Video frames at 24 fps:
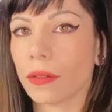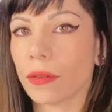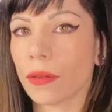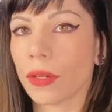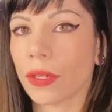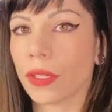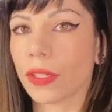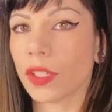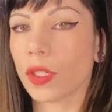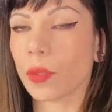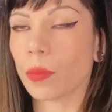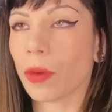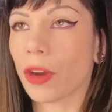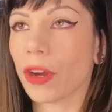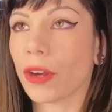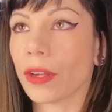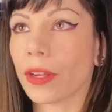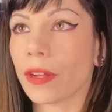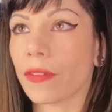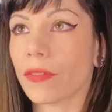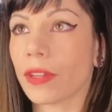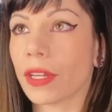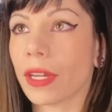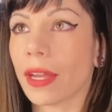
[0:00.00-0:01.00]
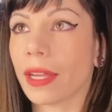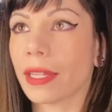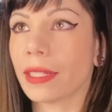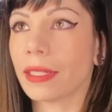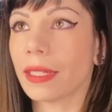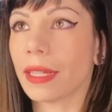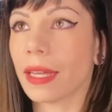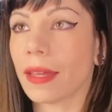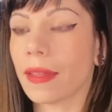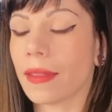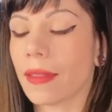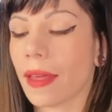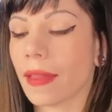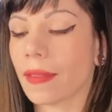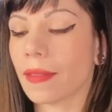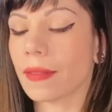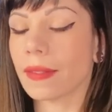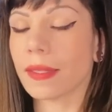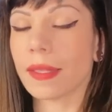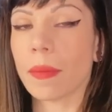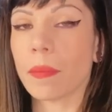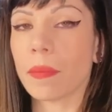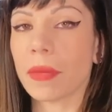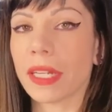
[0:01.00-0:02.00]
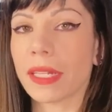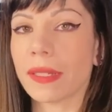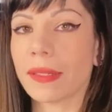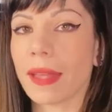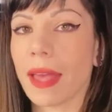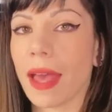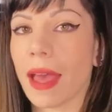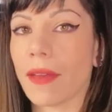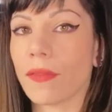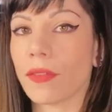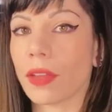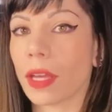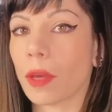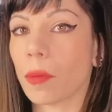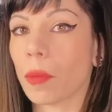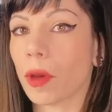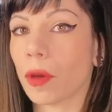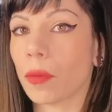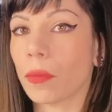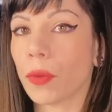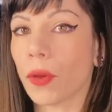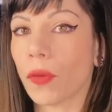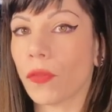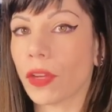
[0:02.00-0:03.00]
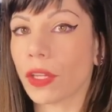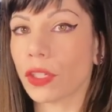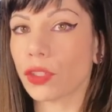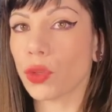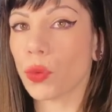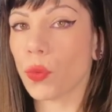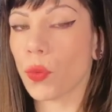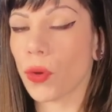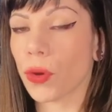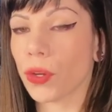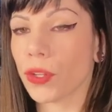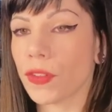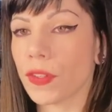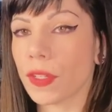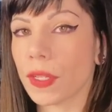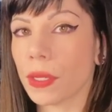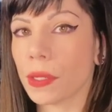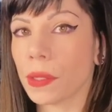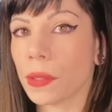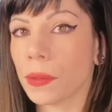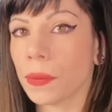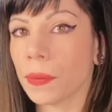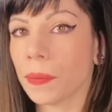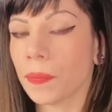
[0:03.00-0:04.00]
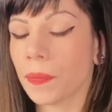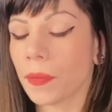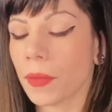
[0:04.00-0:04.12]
or a spark of an idea that somebody's having about moving towards you